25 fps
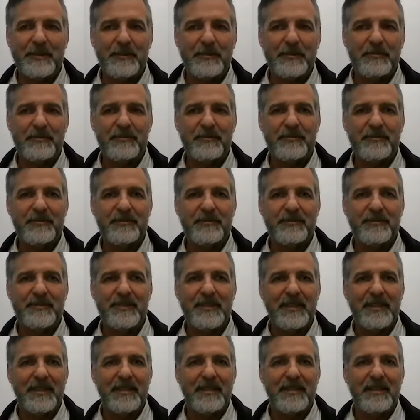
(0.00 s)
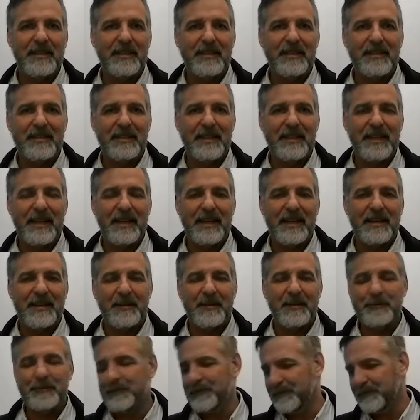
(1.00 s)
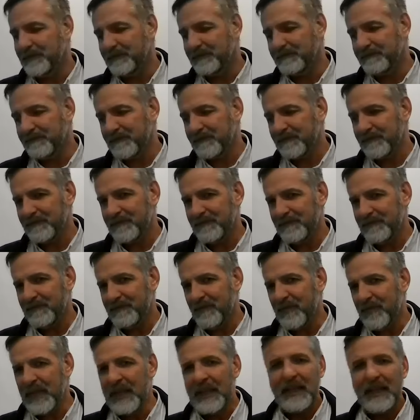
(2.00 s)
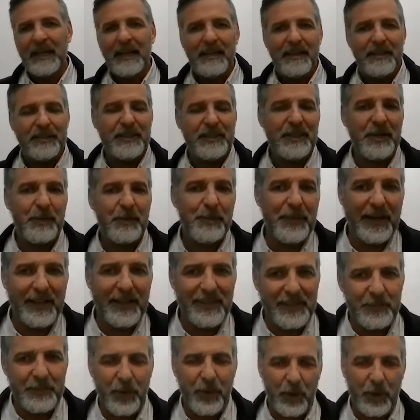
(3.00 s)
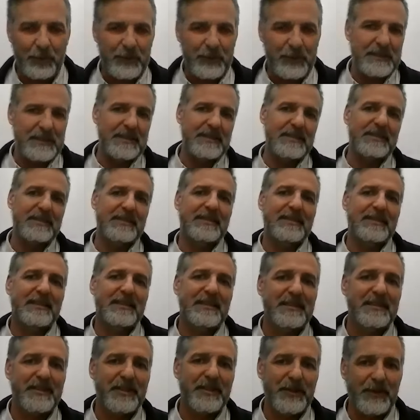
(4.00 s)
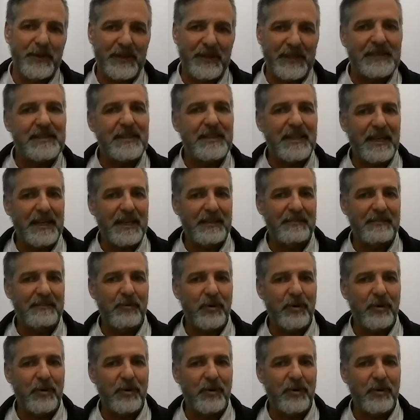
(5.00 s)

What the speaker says: of, there's a compelling purpose to this kind of